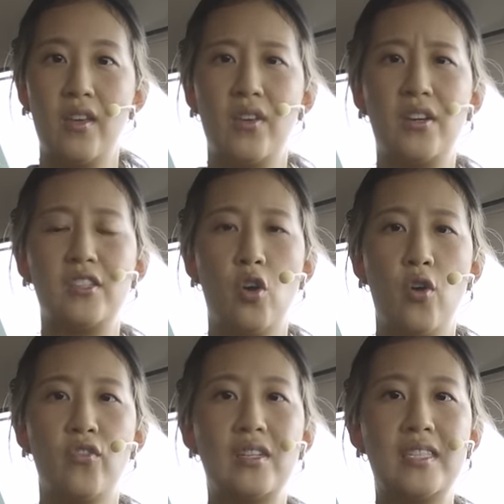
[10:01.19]
There is
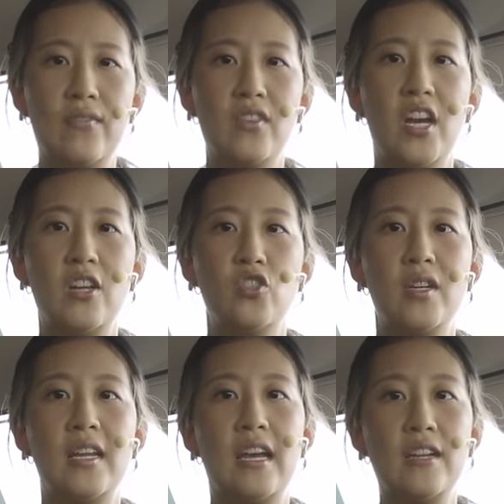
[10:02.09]
over
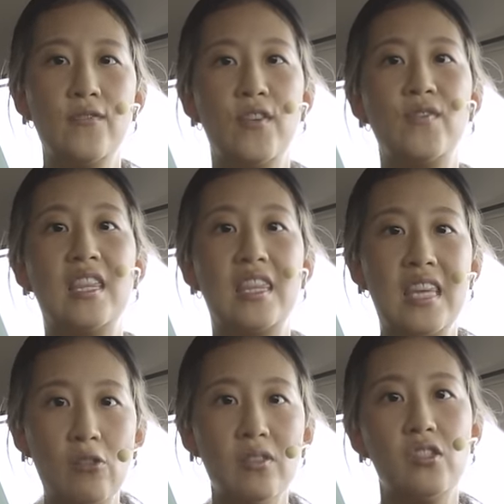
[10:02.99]

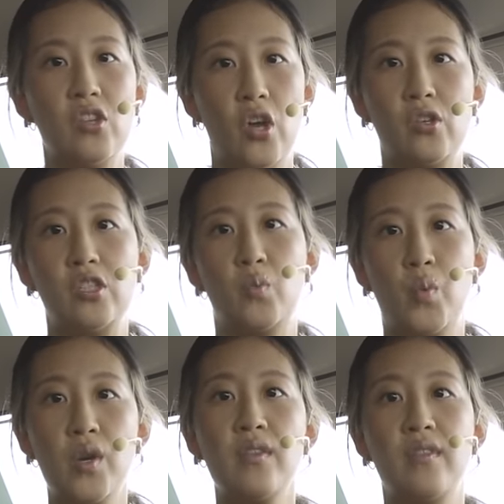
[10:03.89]
$750,000
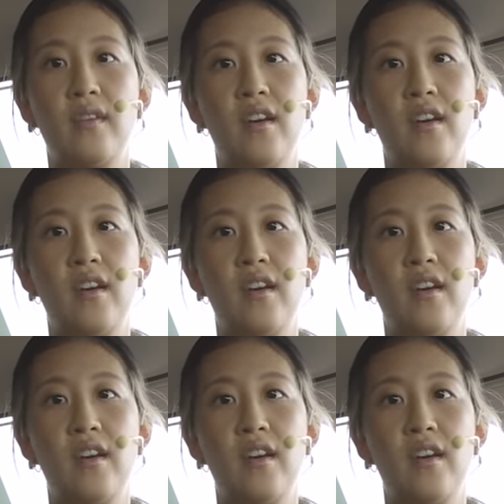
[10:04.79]
worth